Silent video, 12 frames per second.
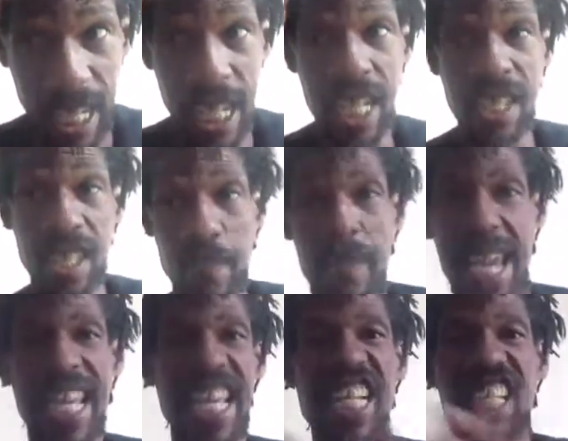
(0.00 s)
to make
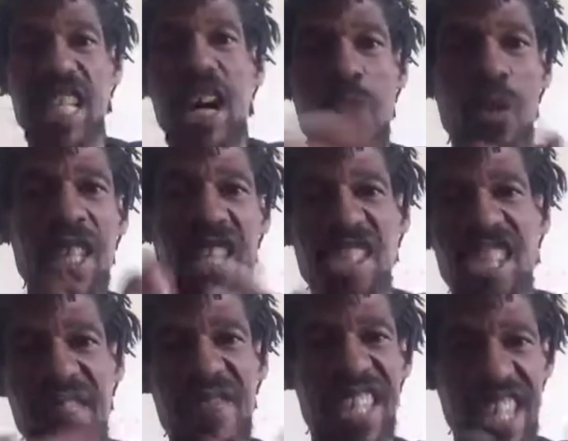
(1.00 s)
it the only
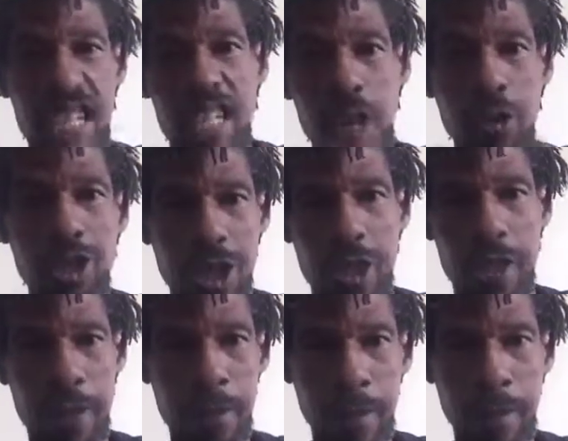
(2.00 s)
significant culture,
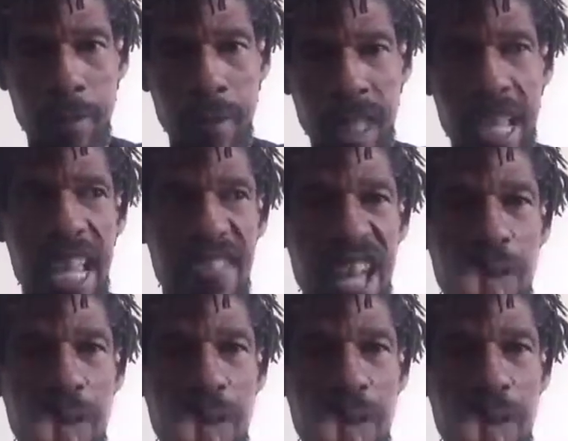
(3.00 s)
and that we